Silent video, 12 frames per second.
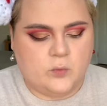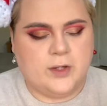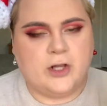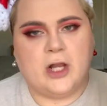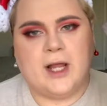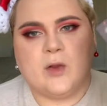
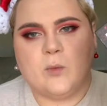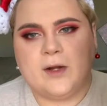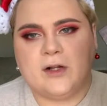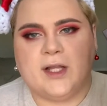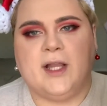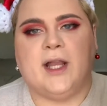which has a
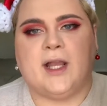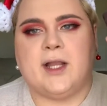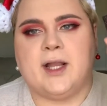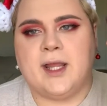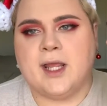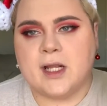weird
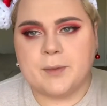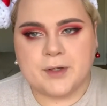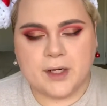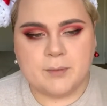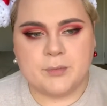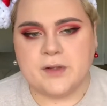consistency, and I'm
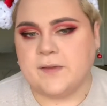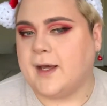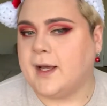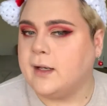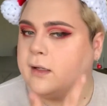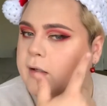gonna put
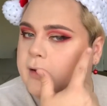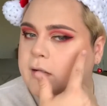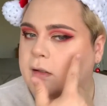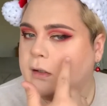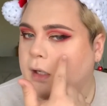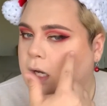that
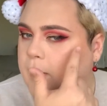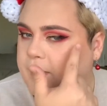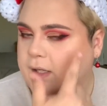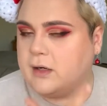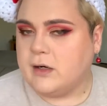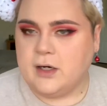up
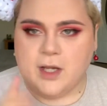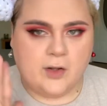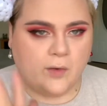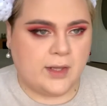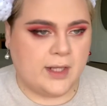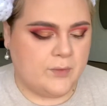here because you'll
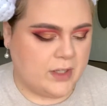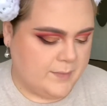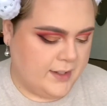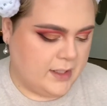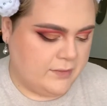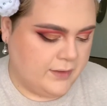see what I
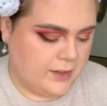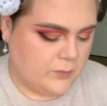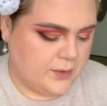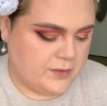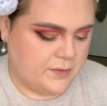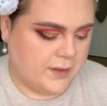mean, I think,
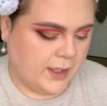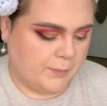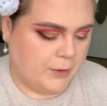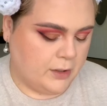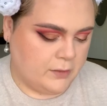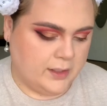with the
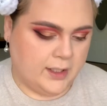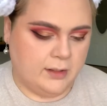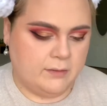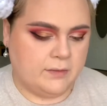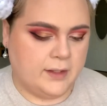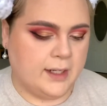sparkly
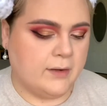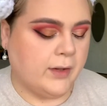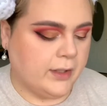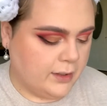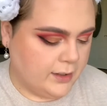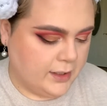thing I was
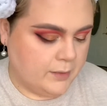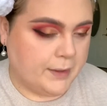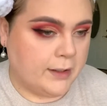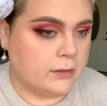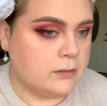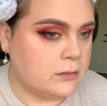talking about.